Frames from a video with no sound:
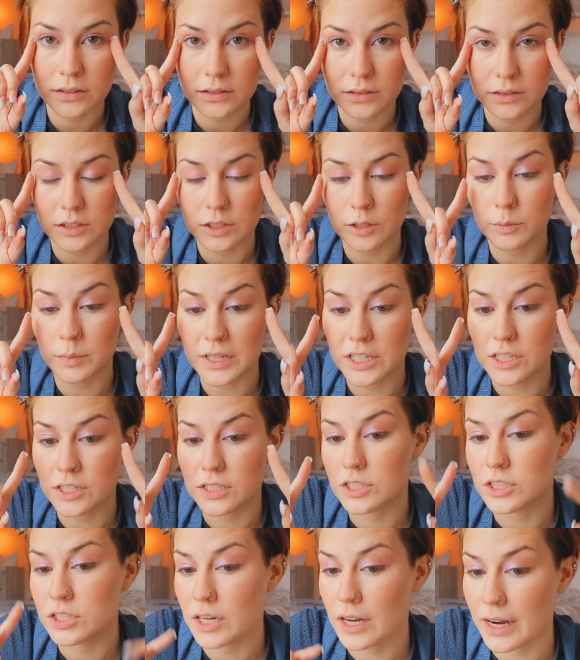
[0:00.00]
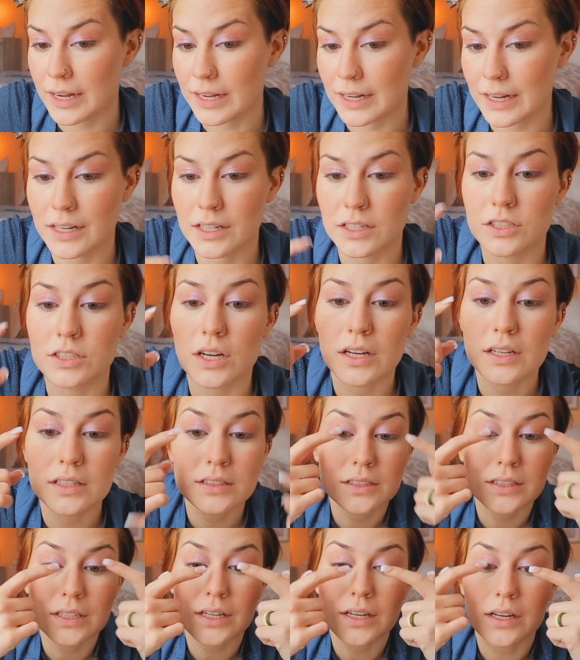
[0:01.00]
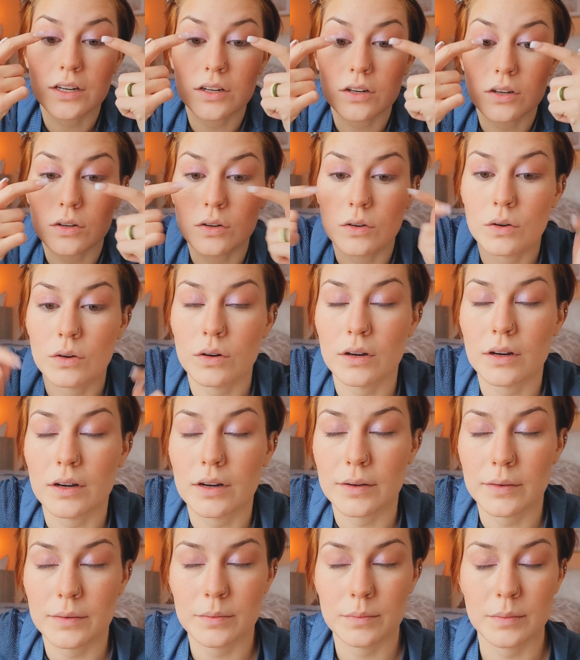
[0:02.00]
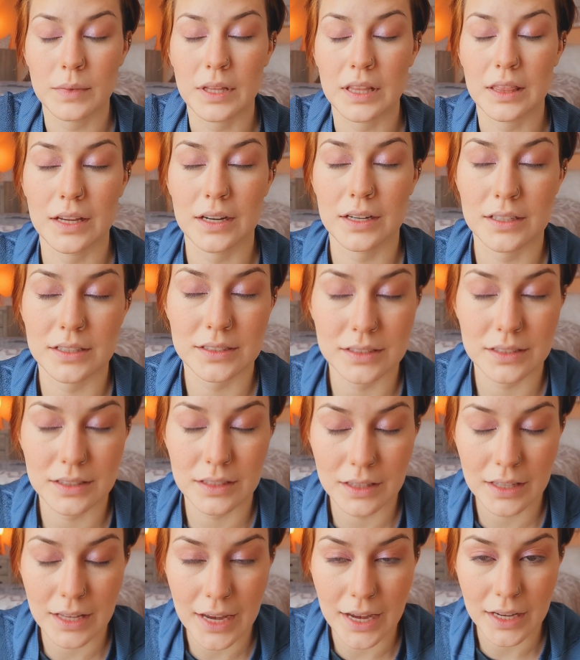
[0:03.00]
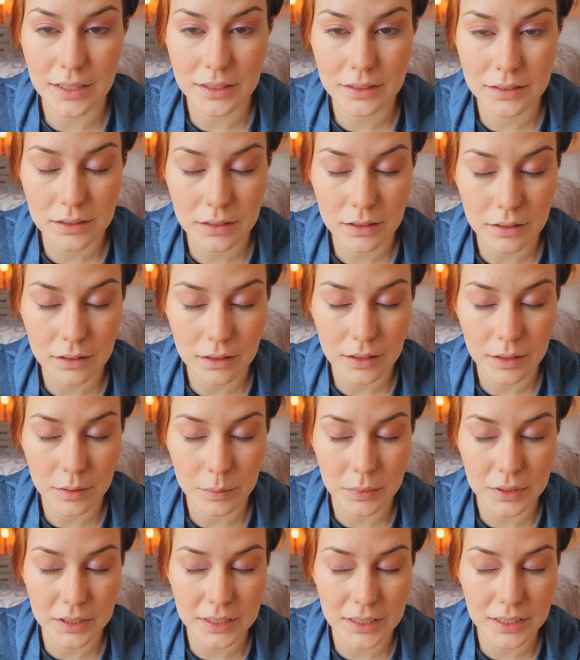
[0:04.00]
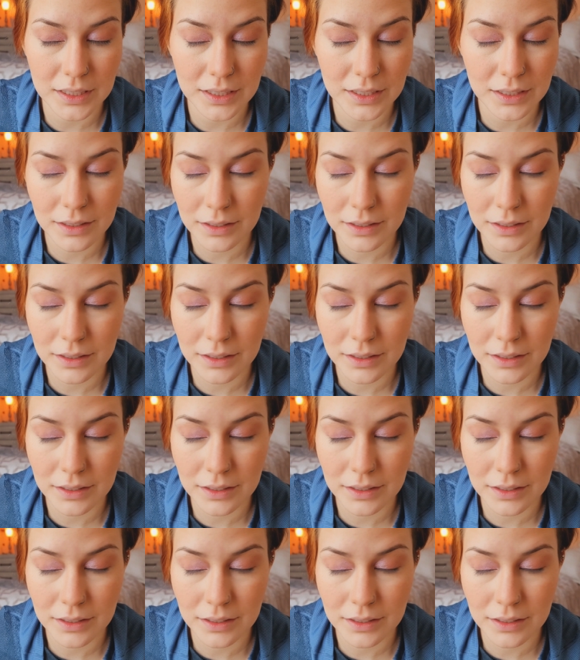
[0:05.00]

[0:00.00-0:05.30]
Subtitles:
to be shiny, just the inner corner. But there's that completed.